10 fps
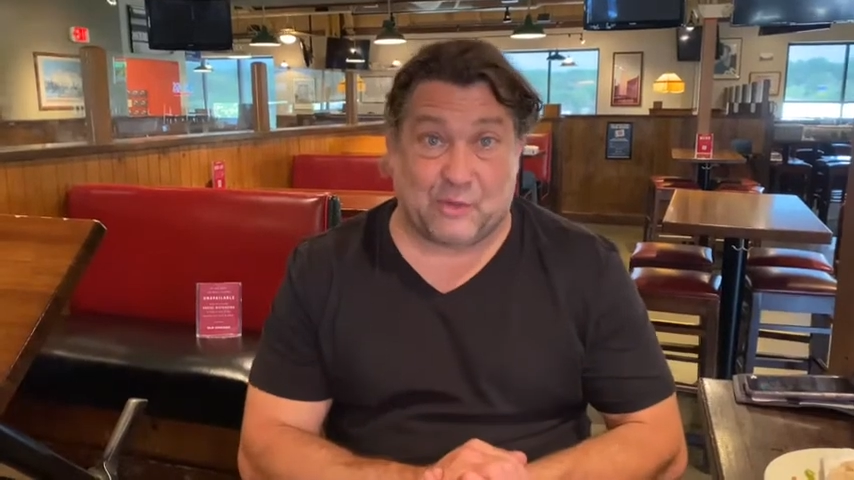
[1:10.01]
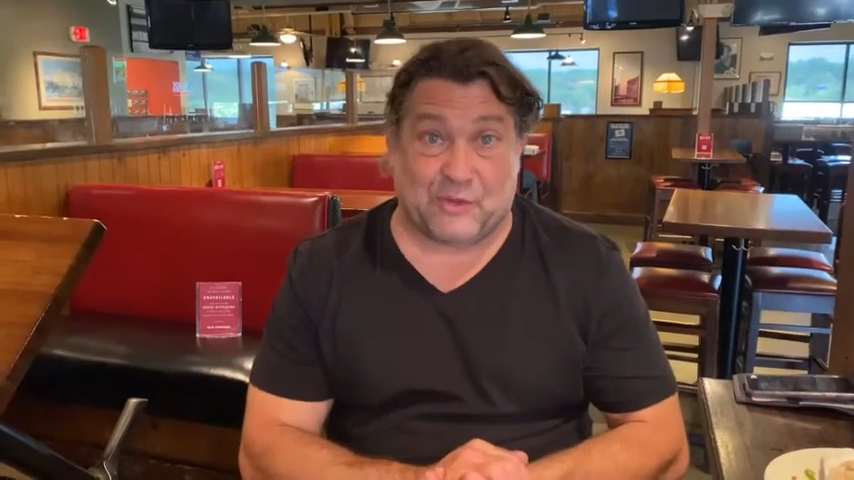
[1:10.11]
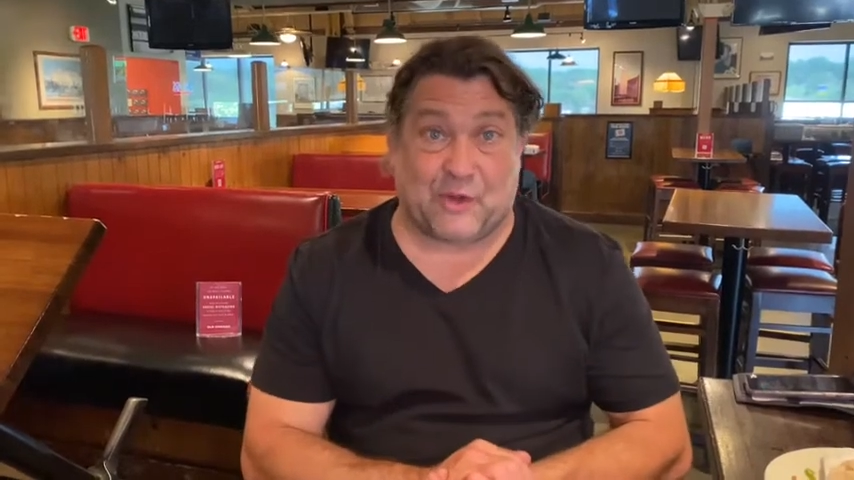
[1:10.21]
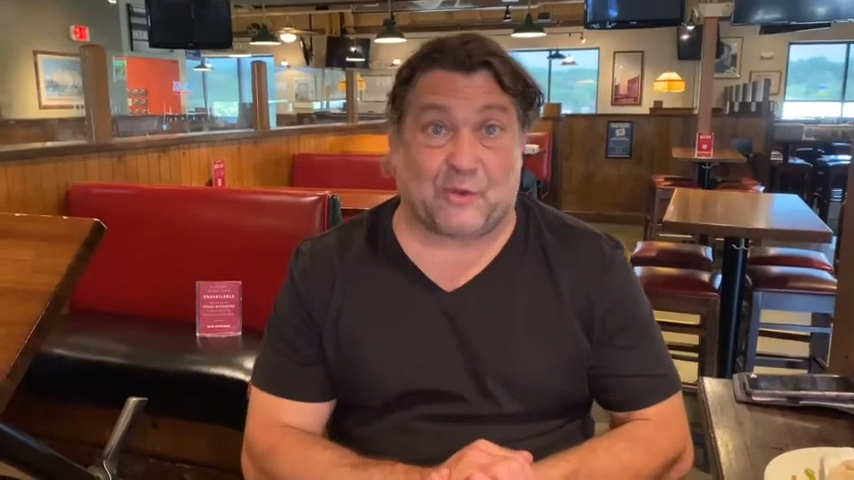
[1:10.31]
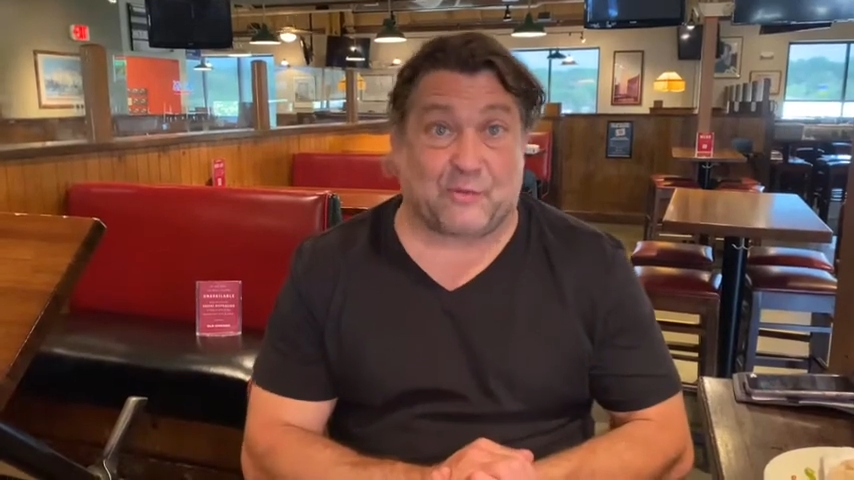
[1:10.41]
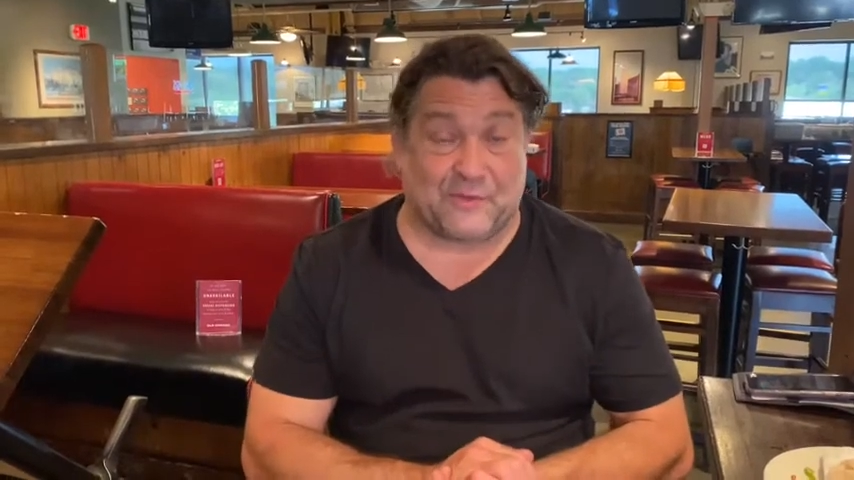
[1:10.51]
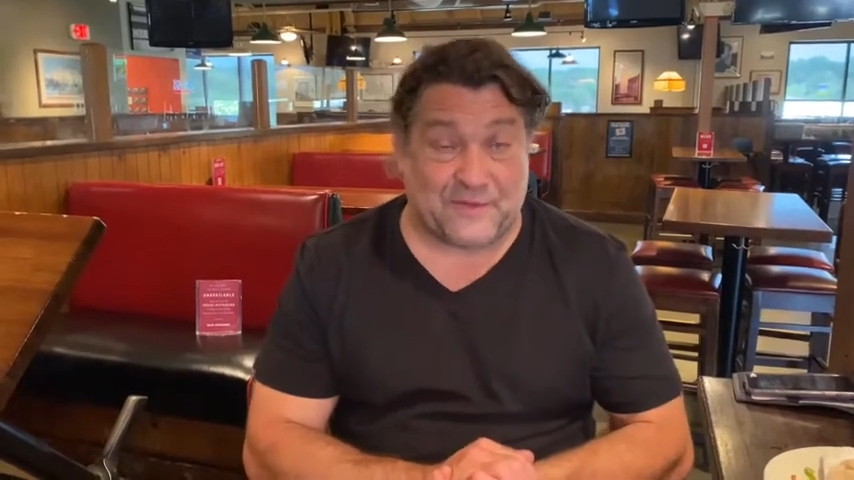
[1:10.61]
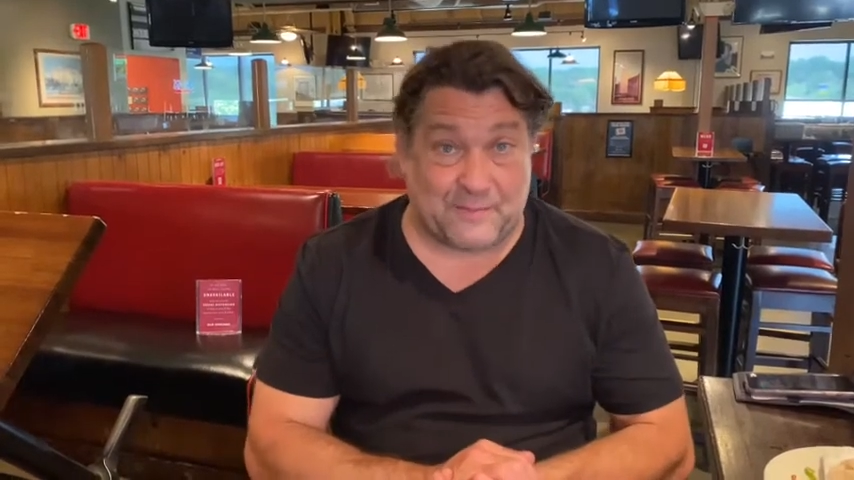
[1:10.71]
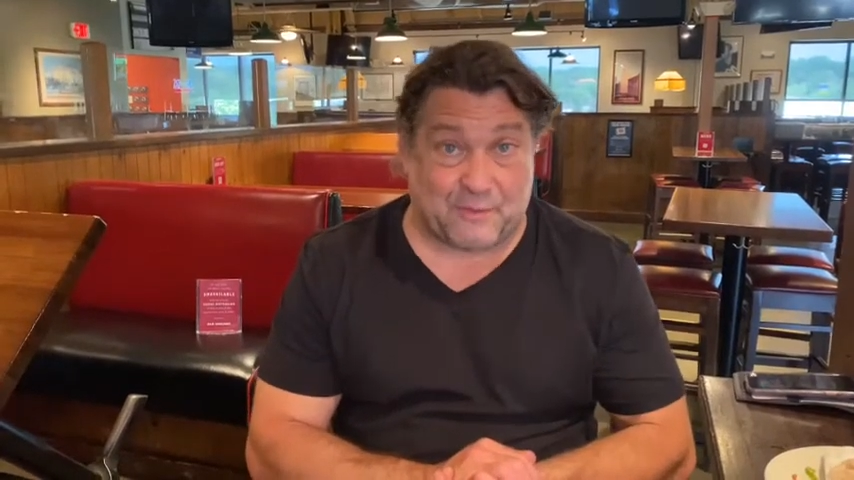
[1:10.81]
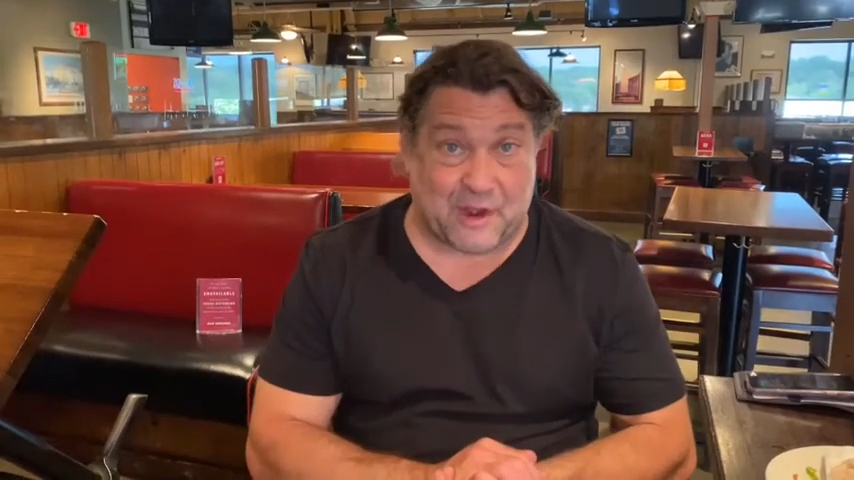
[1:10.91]
with our
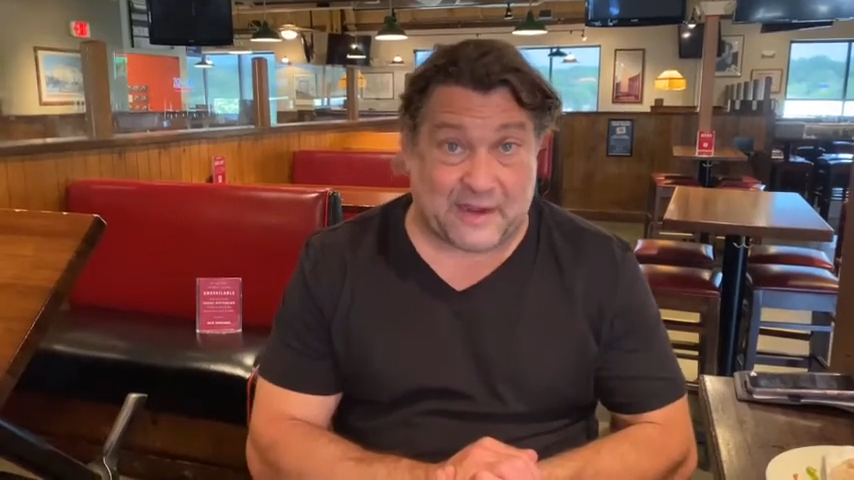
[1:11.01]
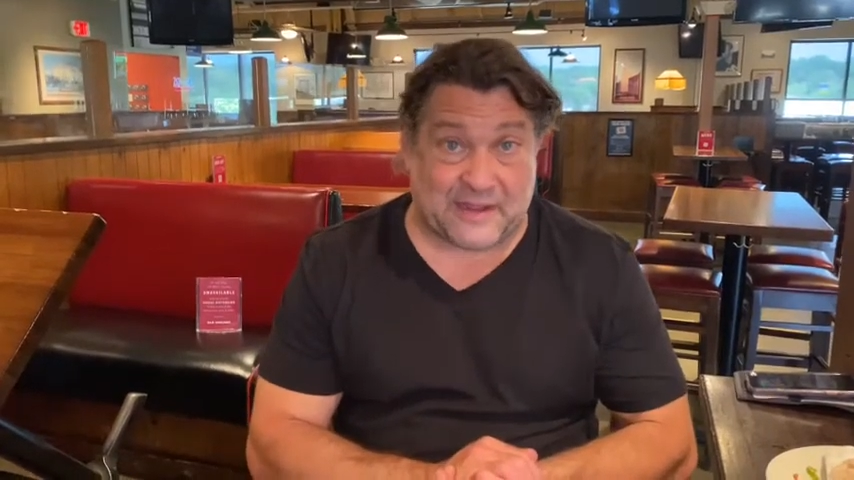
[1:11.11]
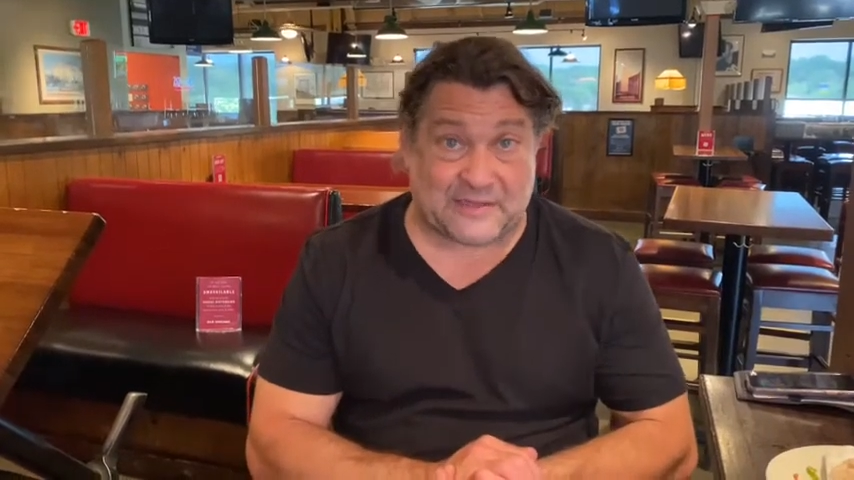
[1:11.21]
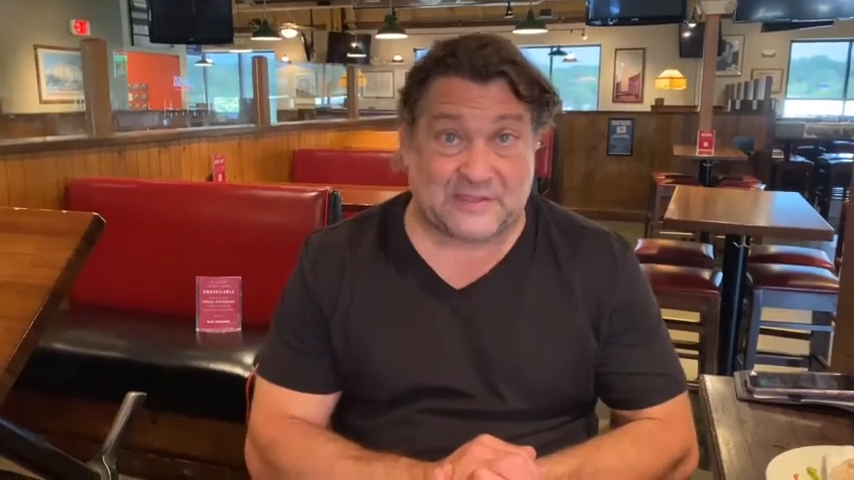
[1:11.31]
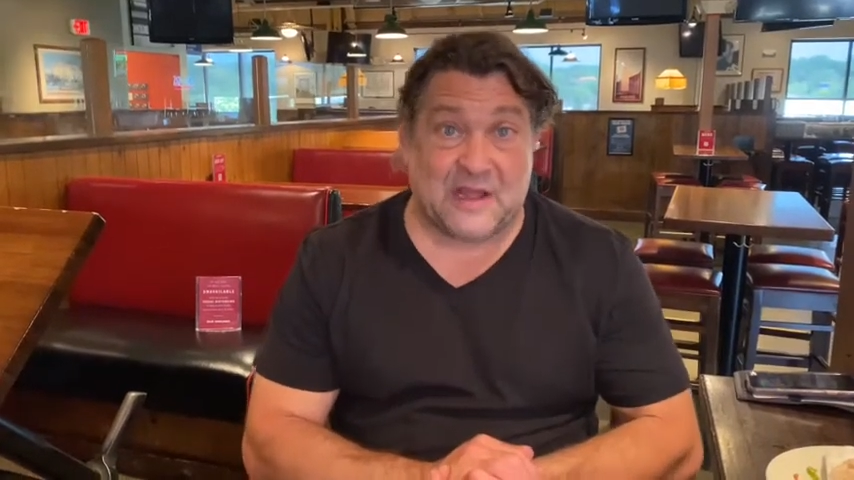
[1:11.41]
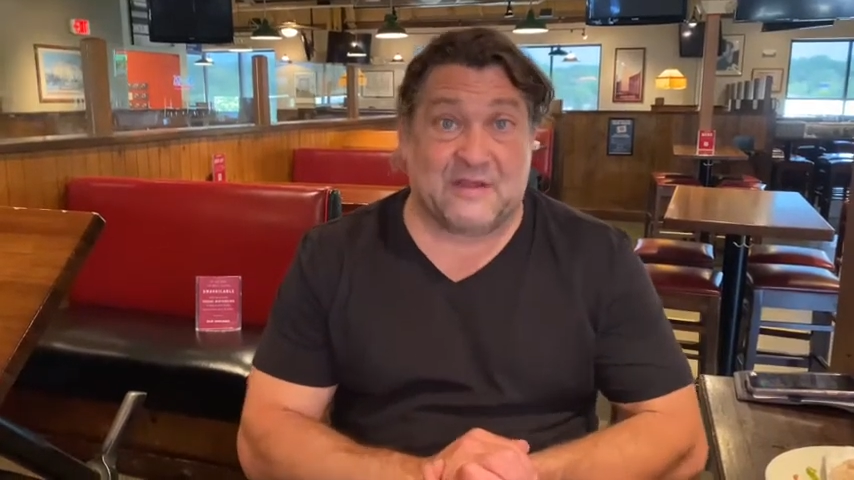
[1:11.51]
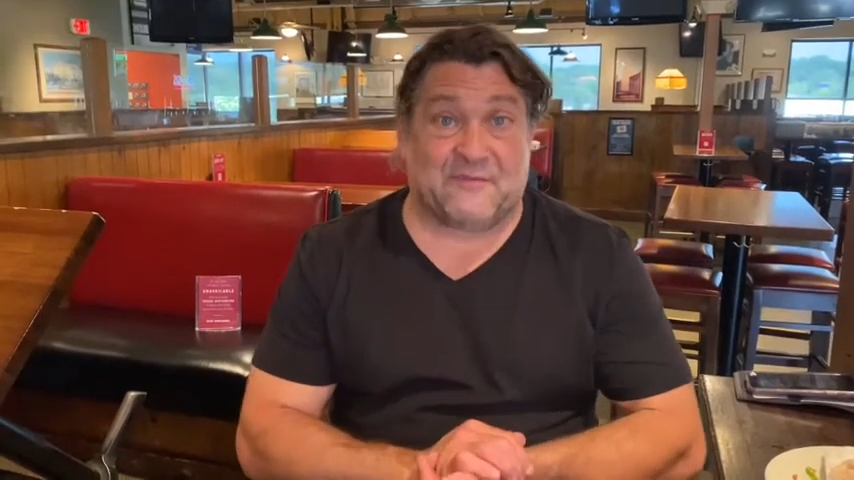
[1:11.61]
roofing products,